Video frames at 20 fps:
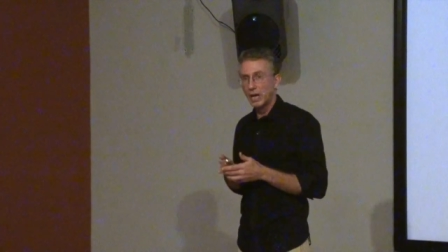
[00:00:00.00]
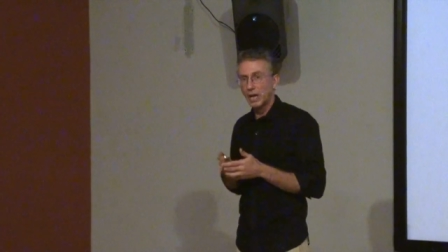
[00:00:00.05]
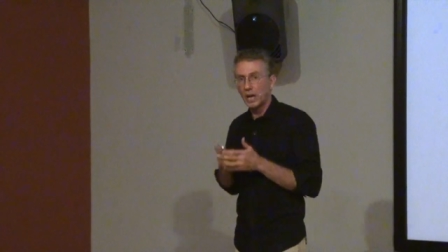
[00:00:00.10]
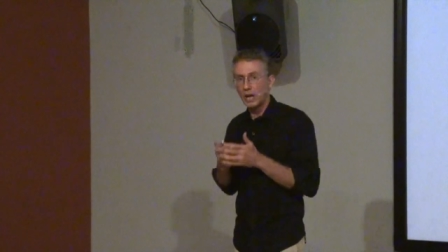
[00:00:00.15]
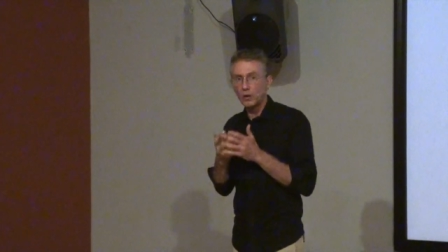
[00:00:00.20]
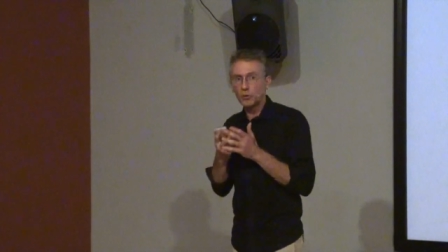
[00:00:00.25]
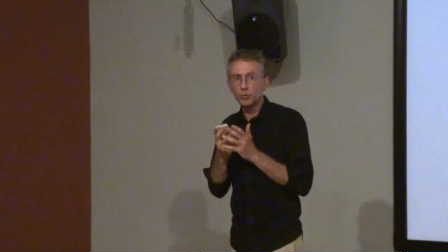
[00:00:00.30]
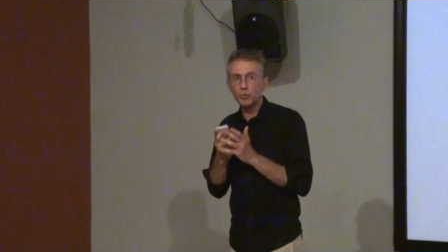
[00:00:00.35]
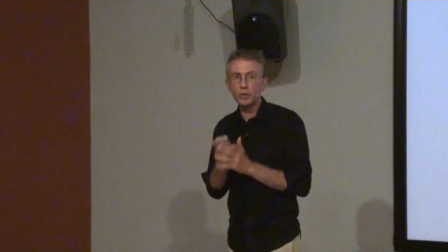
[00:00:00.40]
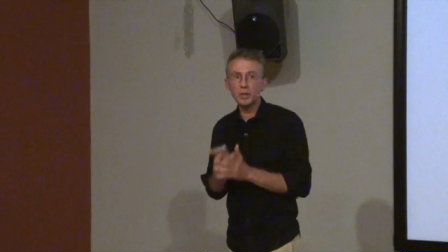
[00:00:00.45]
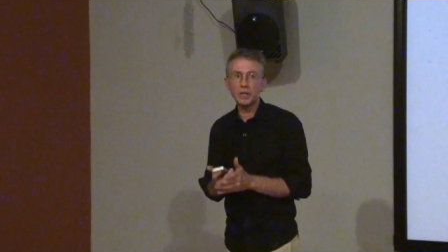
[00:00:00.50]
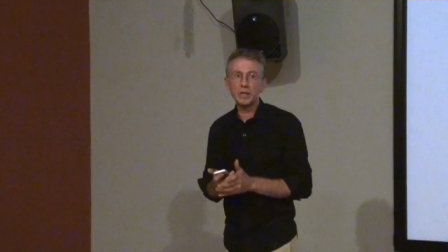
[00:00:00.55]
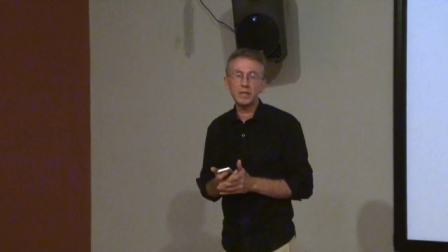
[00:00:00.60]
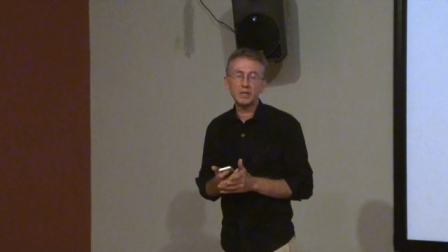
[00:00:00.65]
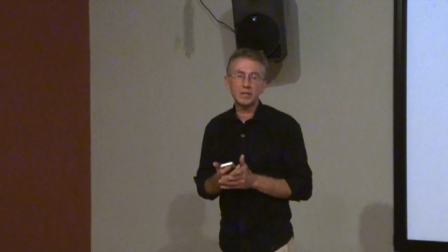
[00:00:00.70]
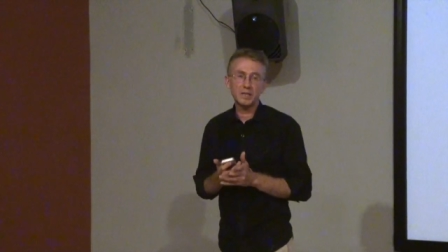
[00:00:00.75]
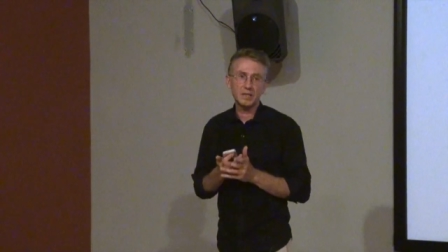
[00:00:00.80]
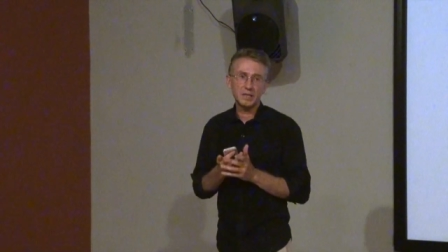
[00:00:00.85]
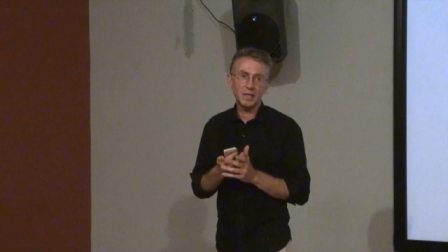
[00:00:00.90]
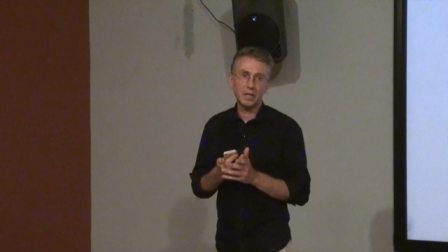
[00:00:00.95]
I really
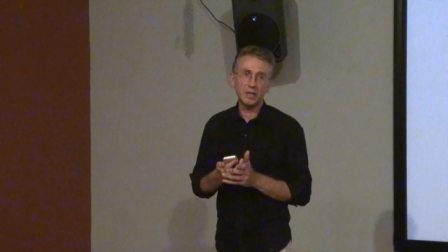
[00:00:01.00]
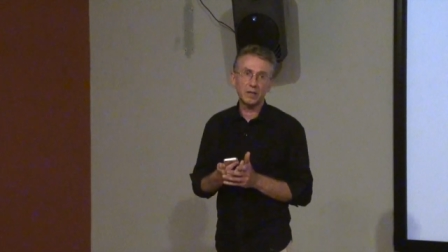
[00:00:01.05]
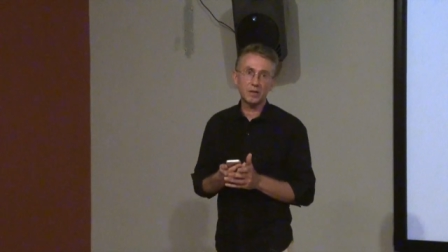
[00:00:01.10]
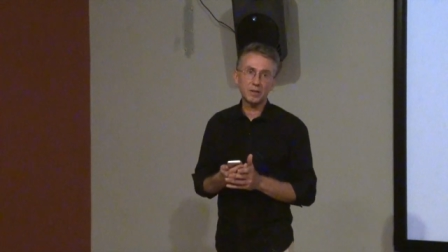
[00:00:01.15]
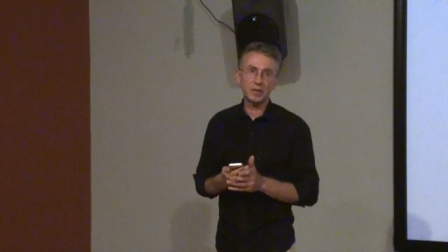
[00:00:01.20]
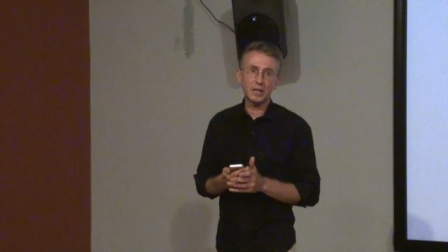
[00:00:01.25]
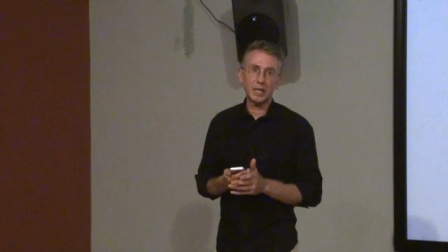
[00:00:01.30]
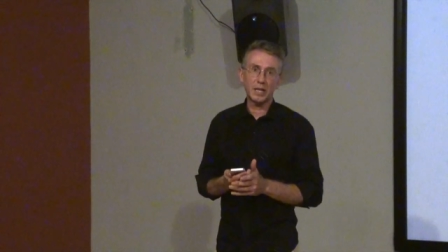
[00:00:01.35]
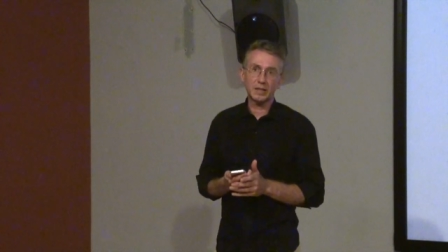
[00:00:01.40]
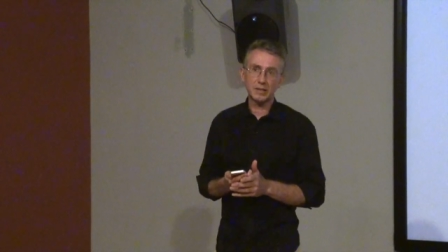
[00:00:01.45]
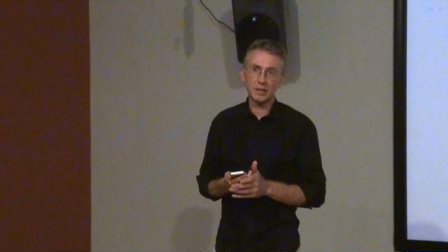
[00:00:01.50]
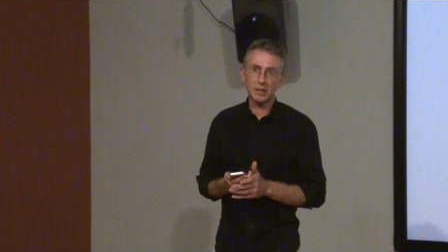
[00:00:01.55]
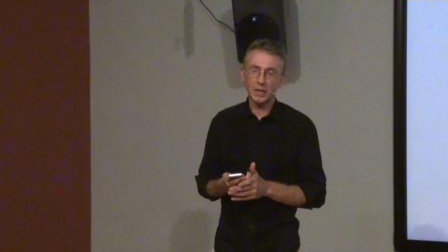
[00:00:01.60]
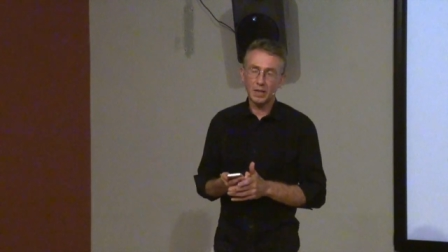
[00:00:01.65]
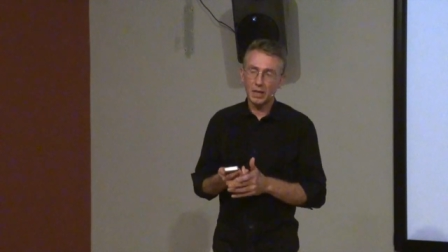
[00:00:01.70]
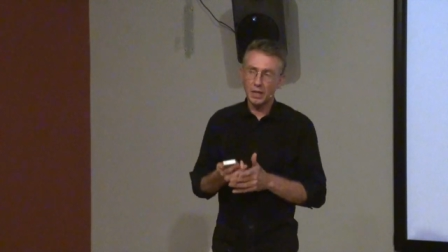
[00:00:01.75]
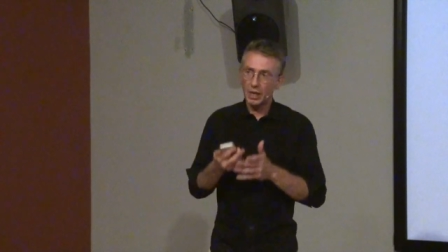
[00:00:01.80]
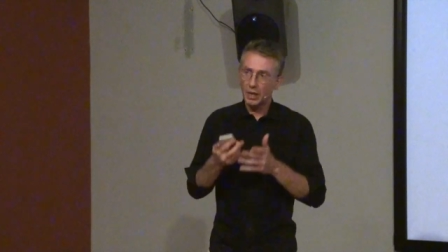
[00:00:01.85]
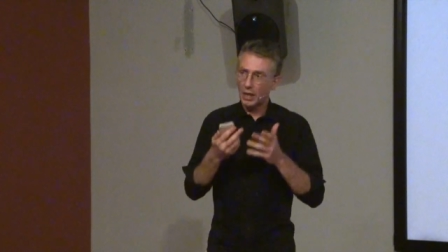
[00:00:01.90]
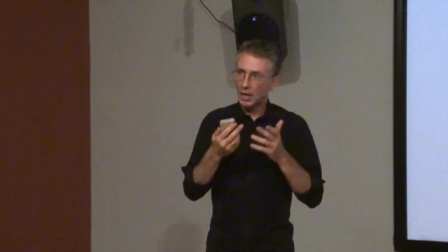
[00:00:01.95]
decided that
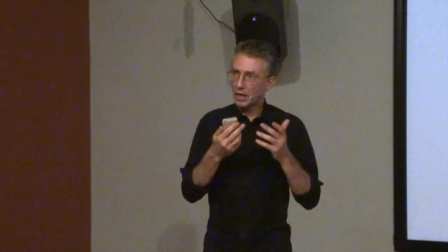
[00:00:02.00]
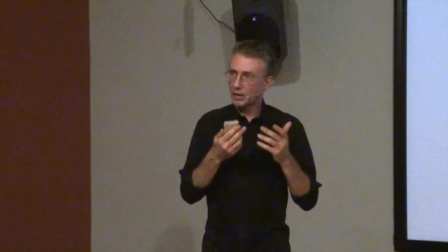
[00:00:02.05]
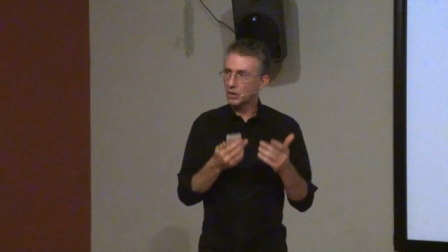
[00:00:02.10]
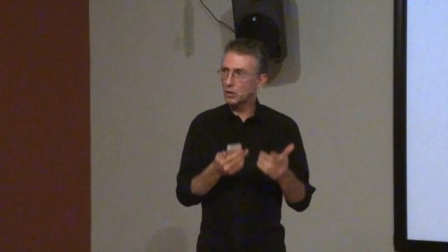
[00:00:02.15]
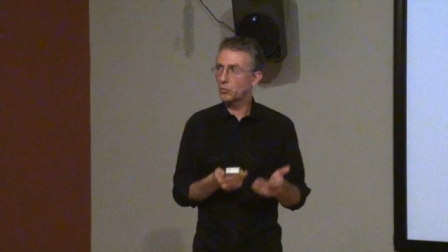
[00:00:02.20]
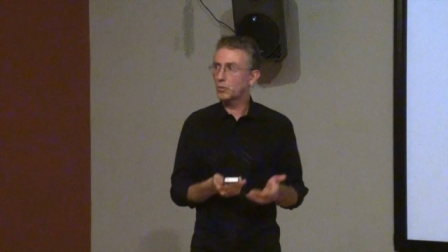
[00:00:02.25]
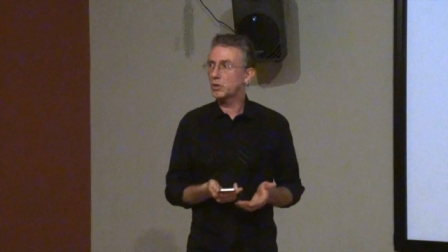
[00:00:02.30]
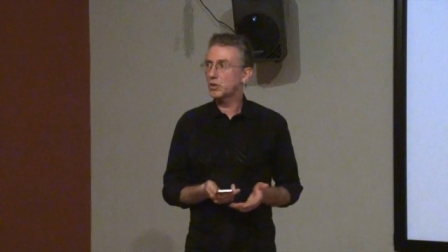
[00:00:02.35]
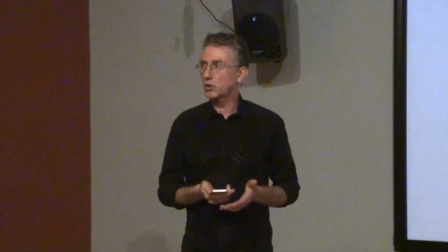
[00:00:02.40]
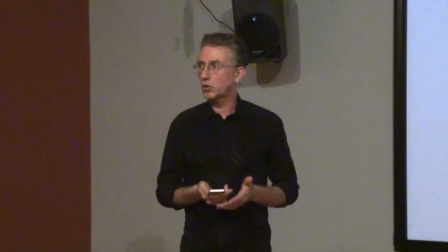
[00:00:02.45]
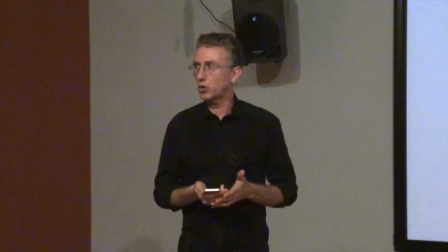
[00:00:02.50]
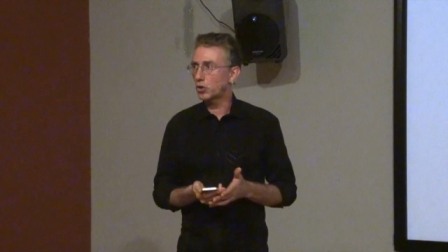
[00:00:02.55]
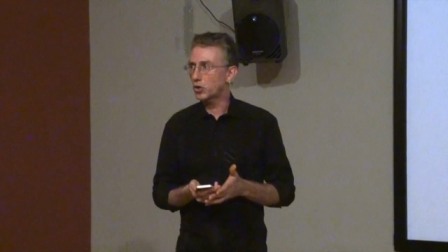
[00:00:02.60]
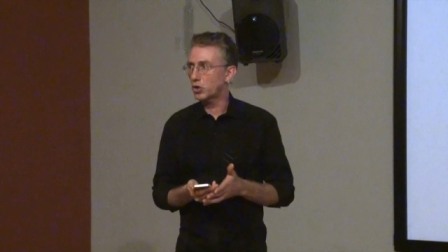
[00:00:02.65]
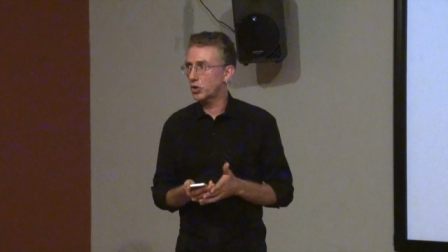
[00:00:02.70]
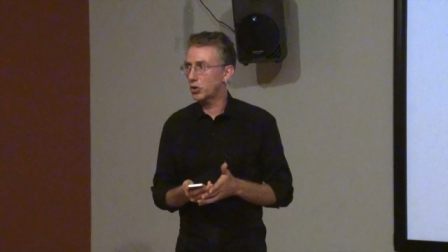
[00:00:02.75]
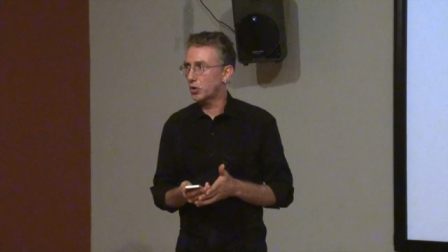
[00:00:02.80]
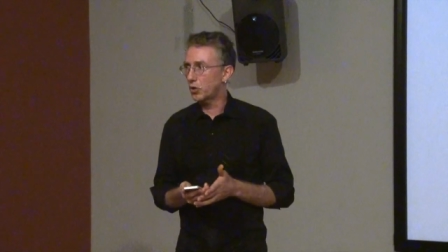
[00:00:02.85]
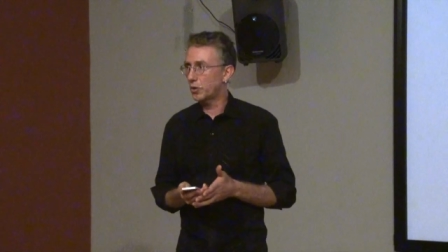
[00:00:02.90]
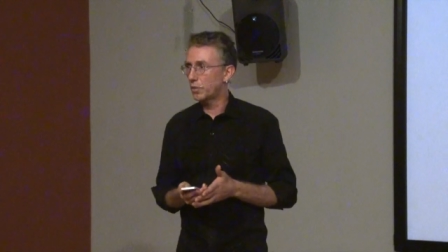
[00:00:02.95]
as a
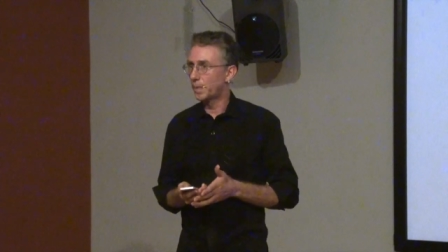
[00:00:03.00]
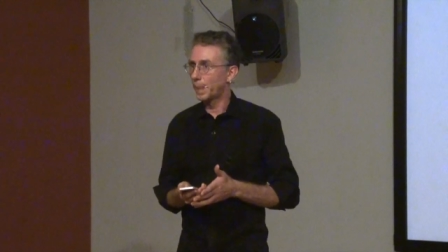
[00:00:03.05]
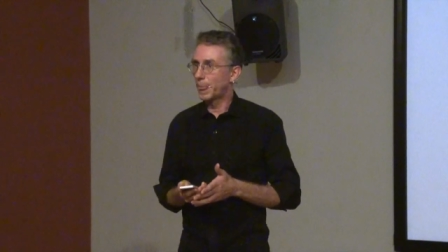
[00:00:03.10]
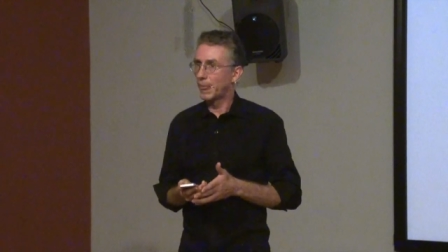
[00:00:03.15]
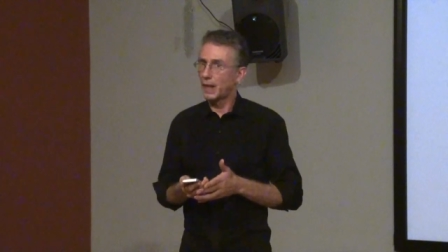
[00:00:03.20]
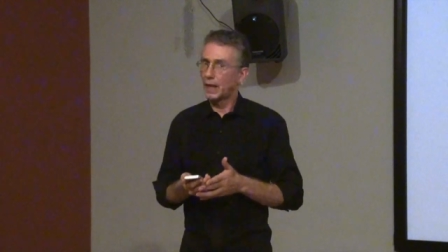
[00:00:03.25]
researcher,